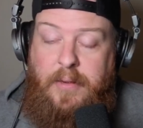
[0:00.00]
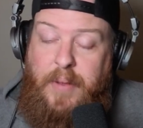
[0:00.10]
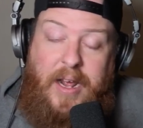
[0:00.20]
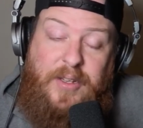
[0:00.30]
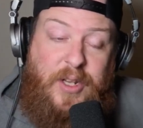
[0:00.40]

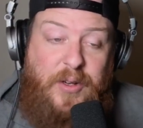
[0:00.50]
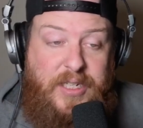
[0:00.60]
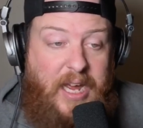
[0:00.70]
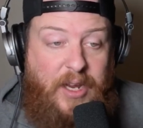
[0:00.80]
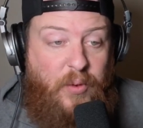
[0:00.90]
But I also don't
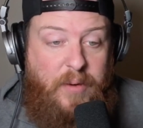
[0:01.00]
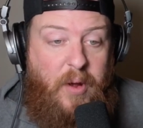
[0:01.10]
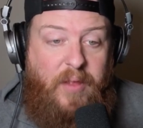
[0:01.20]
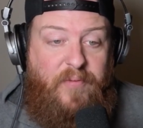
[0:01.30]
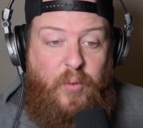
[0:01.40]
see how you wouldn't
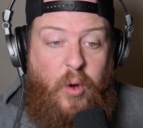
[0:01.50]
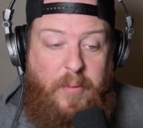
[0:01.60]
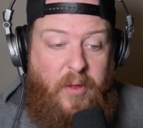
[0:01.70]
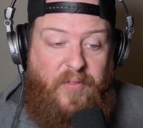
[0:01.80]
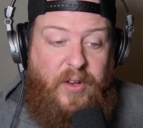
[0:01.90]
want
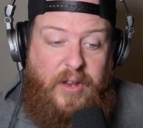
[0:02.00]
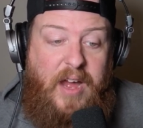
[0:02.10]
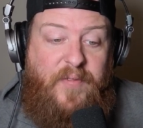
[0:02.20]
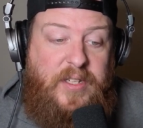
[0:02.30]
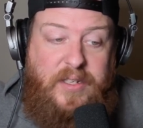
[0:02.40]
him on the field
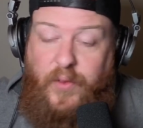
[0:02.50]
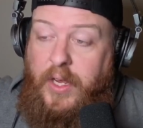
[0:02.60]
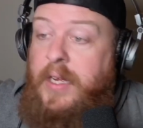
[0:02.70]
offensively.